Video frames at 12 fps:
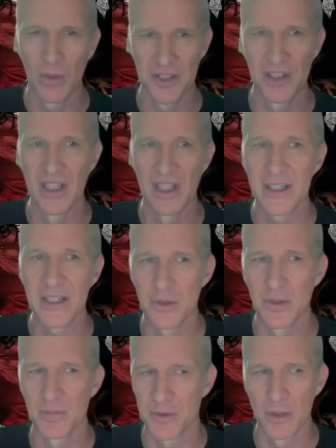link
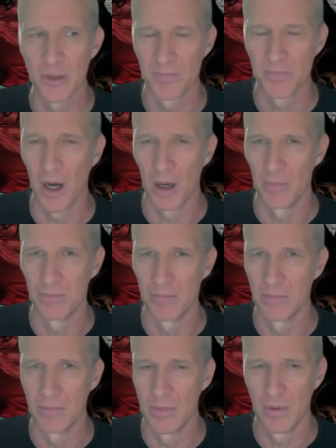
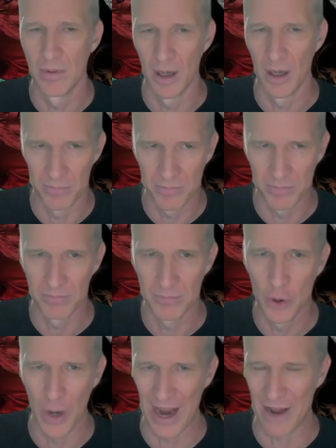a
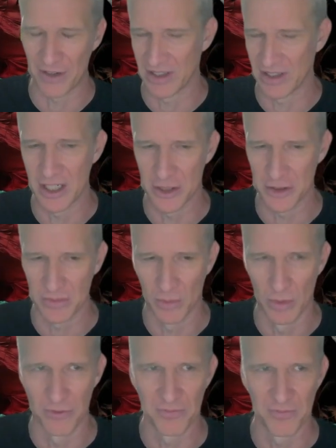graphic that he's
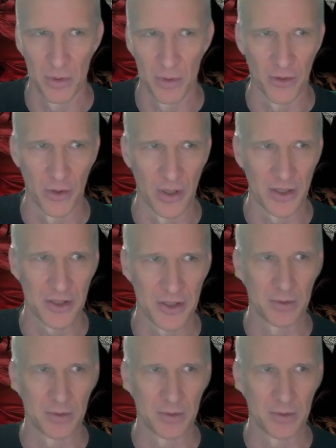referring to.